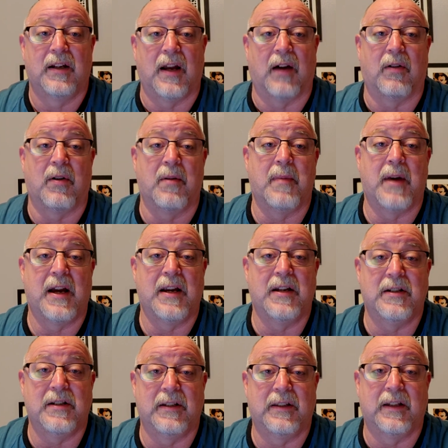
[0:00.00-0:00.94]
Now I'll
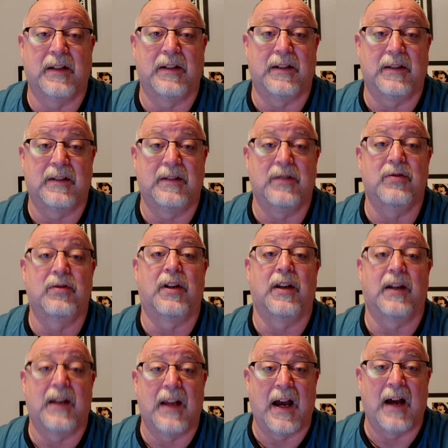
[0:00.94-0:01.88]
remind you that you
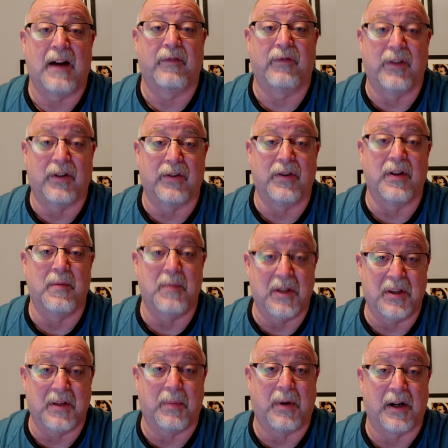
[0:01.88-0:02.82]
cannot fill them
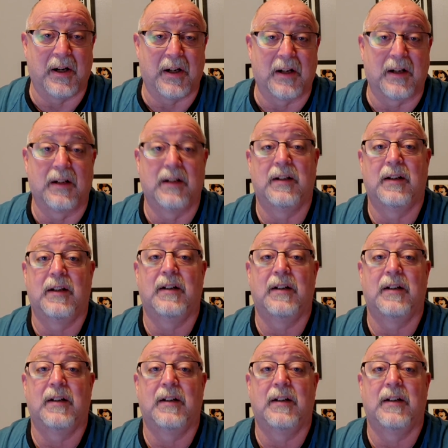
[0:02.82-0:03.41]
in the park.